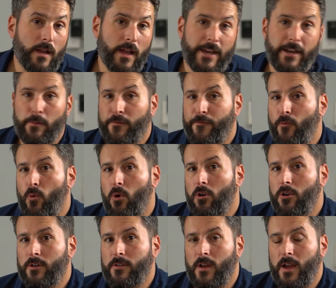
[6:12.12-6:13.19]
And number
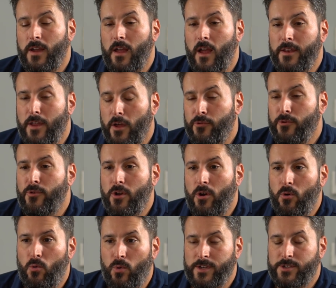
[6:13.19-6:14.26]
4, another
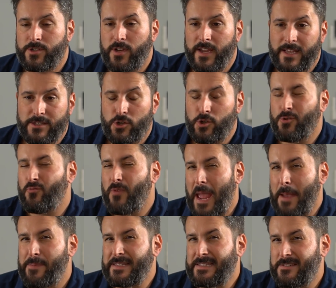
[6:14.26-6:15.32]
note, which I guess could
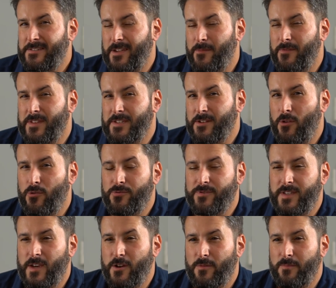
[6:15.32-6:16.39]
wrap into some of these others
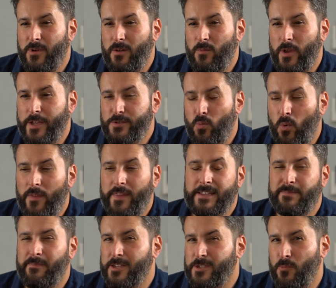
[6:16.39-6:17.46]
here, but it's one
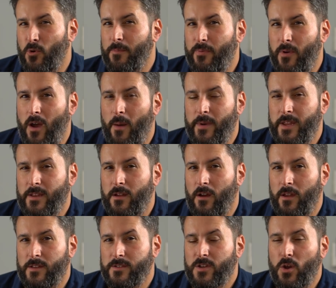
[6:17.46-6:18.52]
that's much more prominent
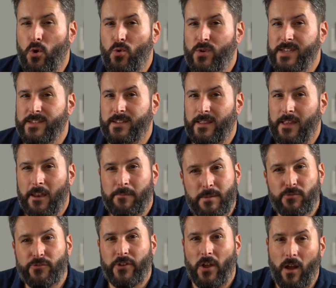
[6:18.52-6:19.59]
on its own, is a lot of
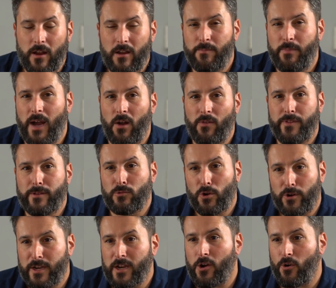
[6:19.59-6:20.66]
people talk about the
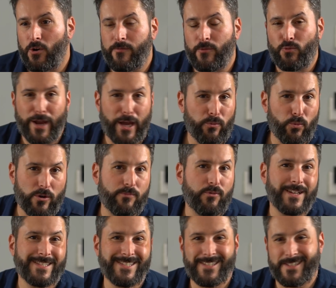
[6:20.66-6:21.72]
learning curve around
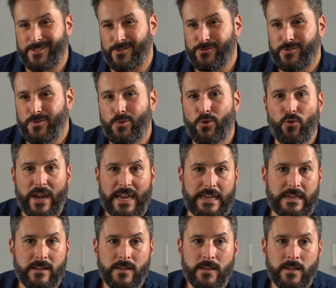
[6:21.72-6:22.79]
WordPress is still too great.